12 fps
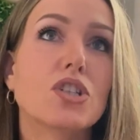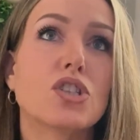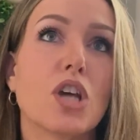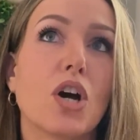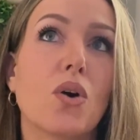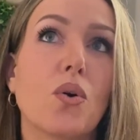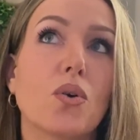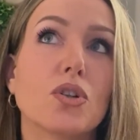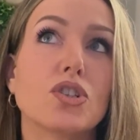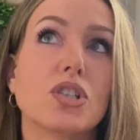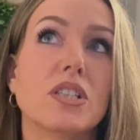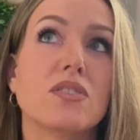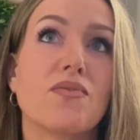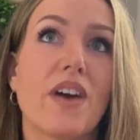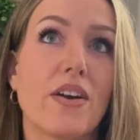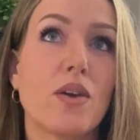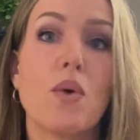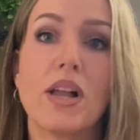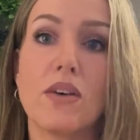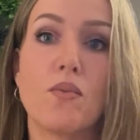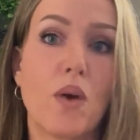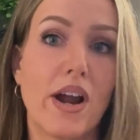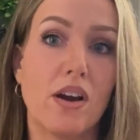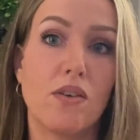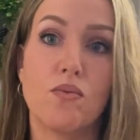So she's very well aware